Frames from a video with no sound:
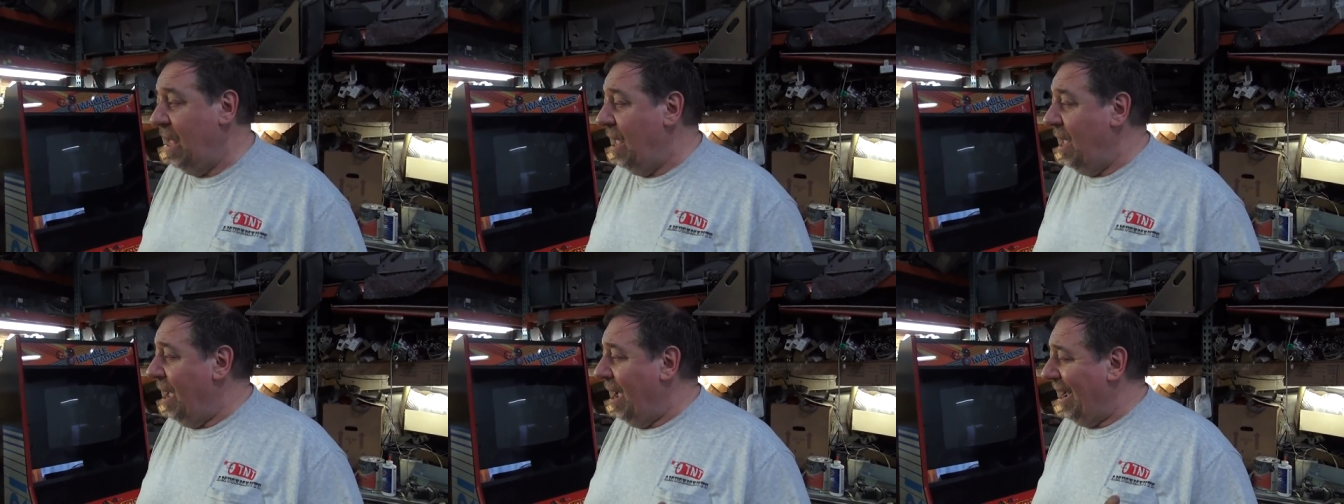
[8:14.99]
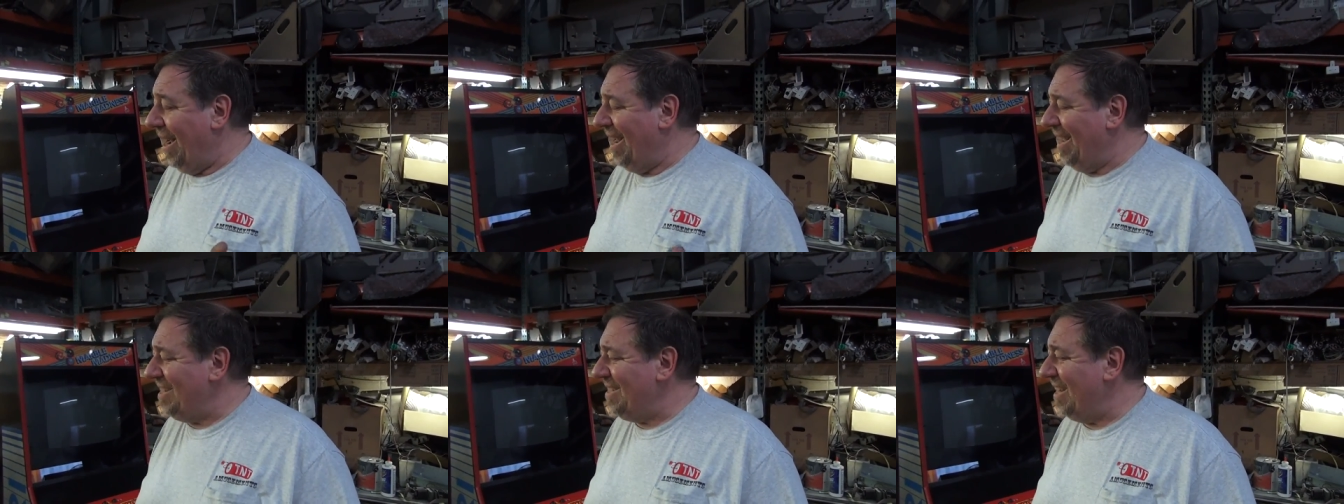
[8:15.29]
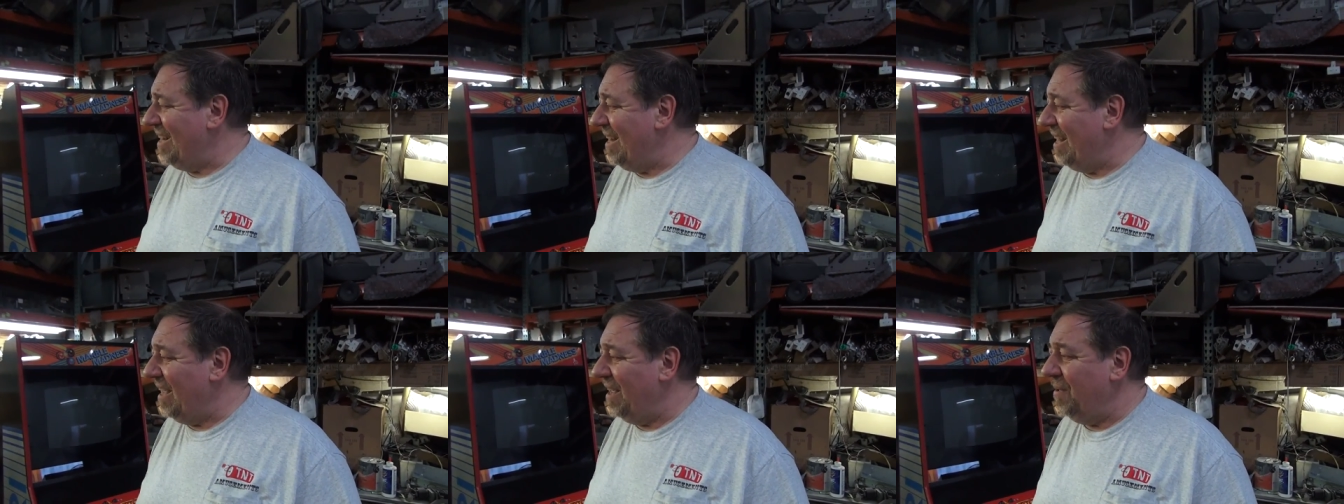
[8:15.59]
I guess
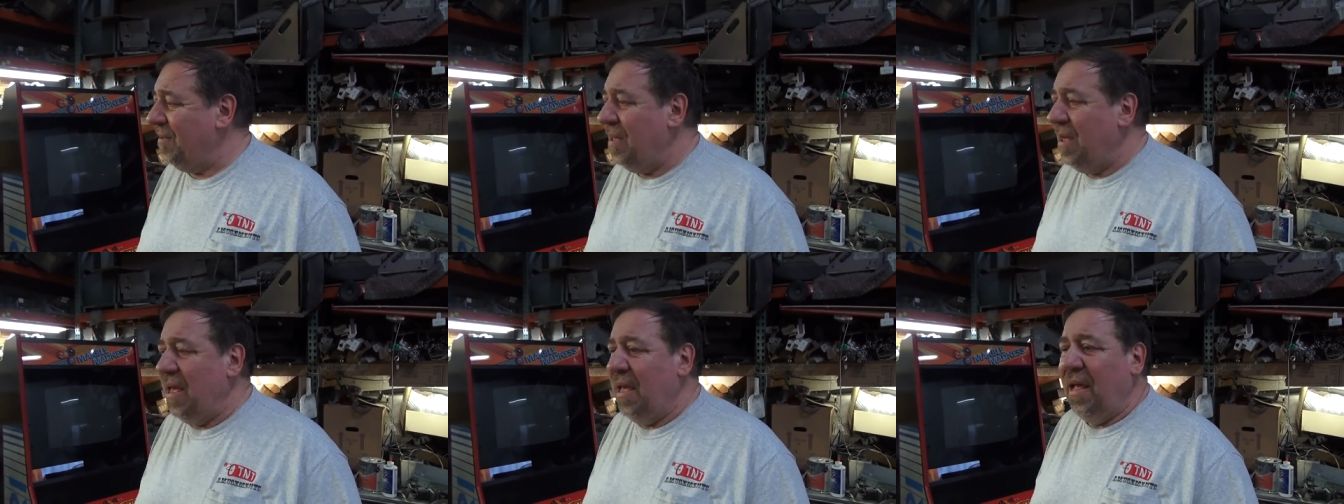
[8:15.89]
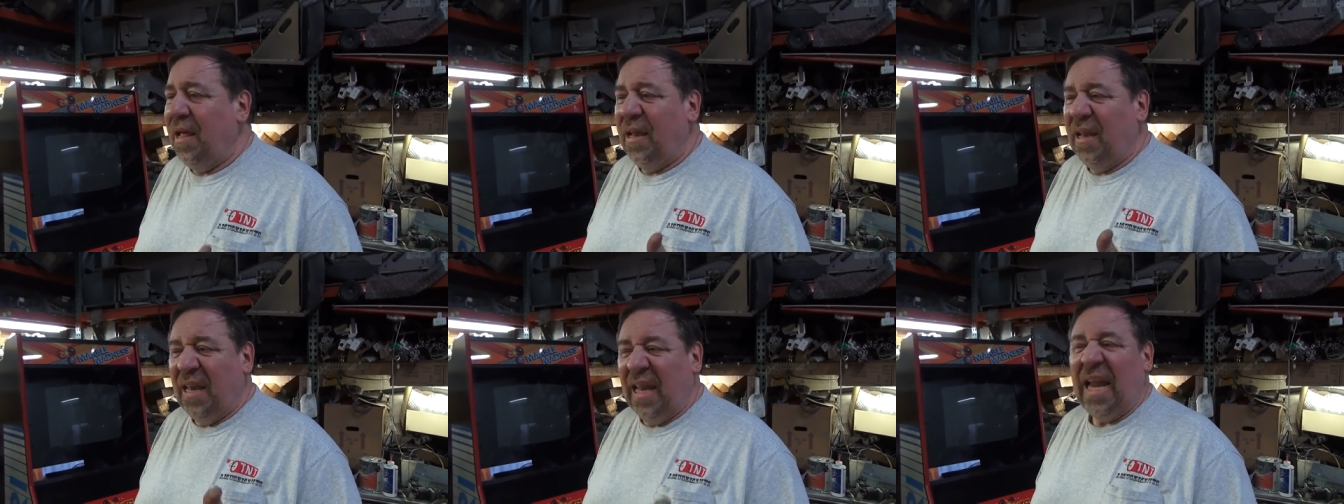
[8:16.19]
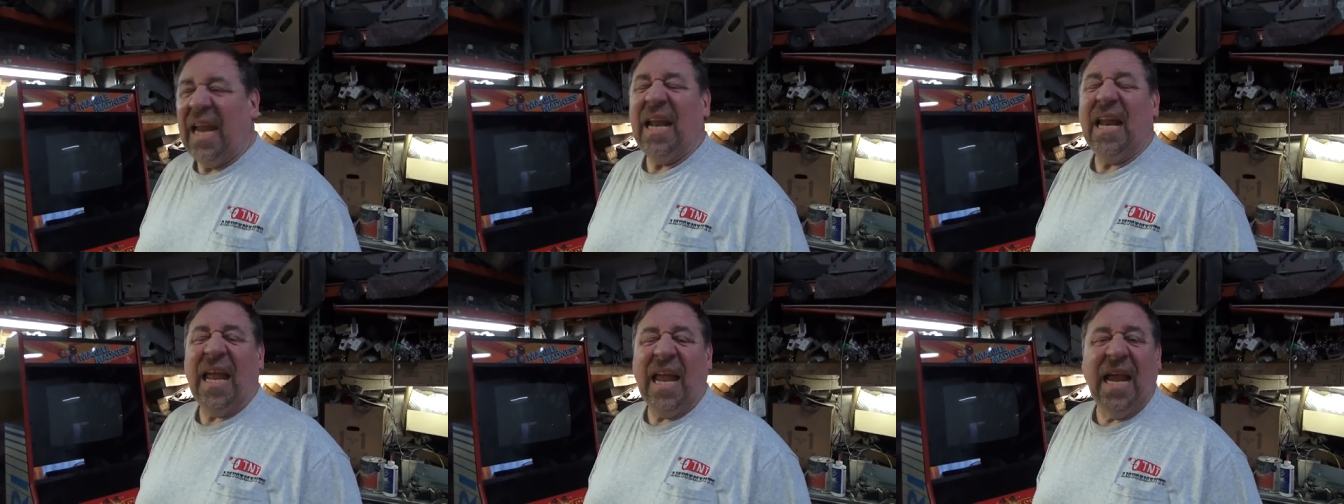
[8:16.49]
in the
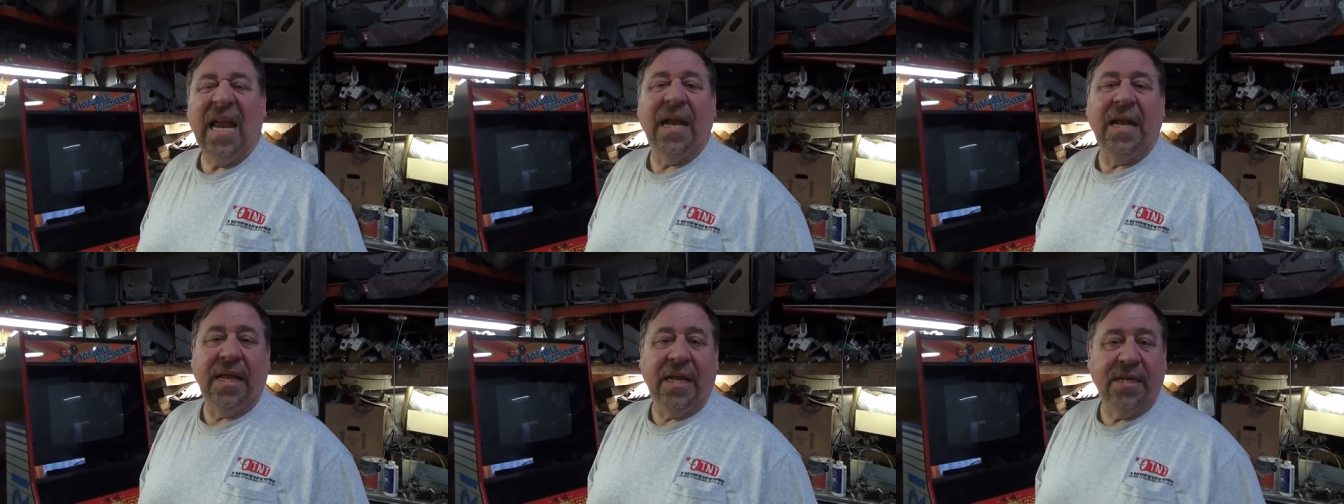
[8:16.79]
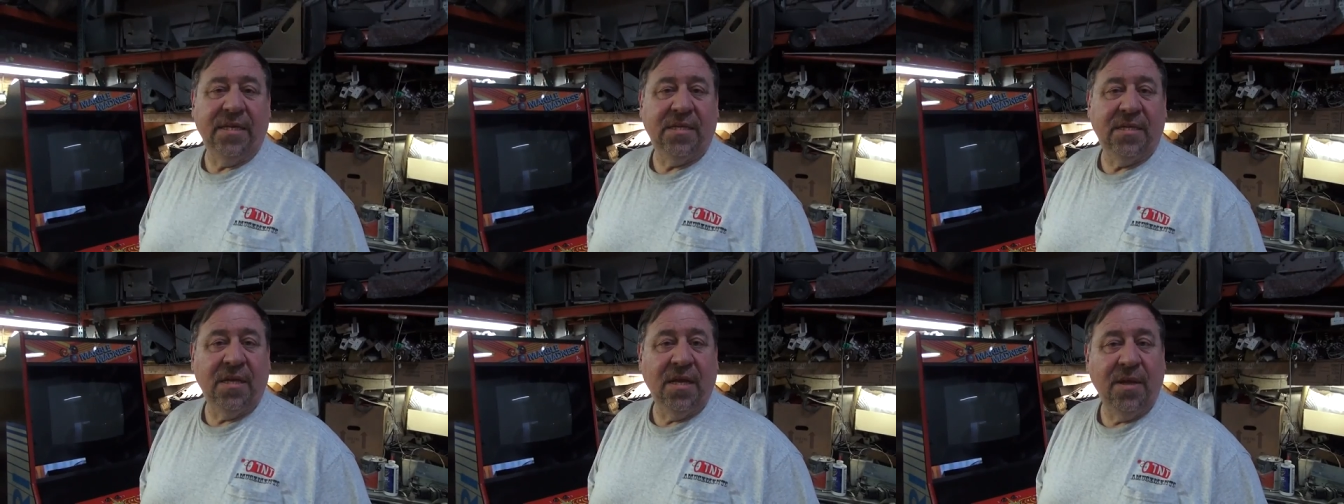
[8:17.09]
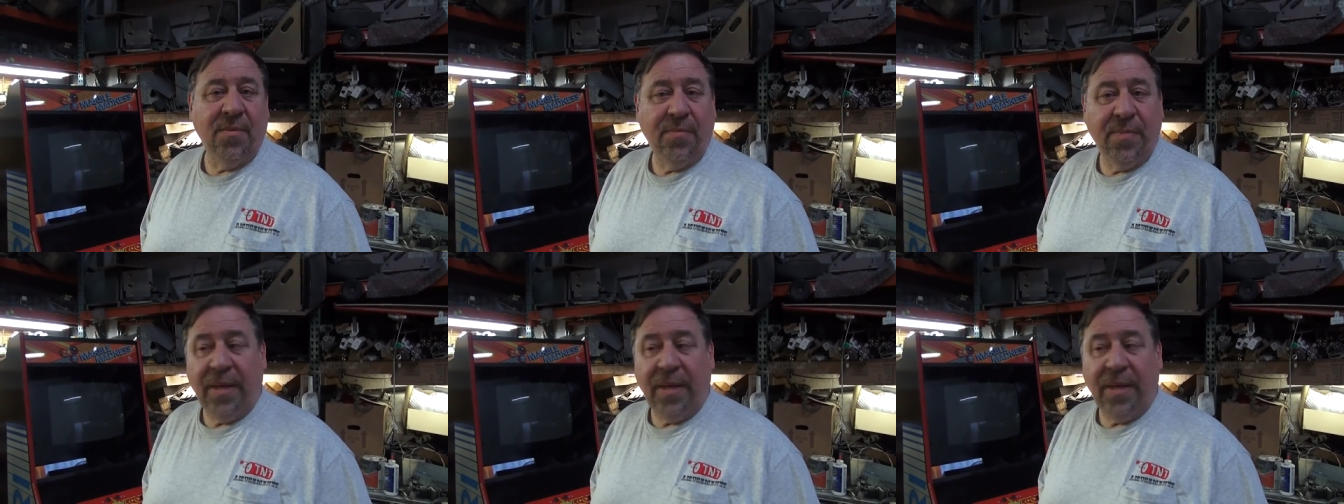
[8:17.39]
late 80s.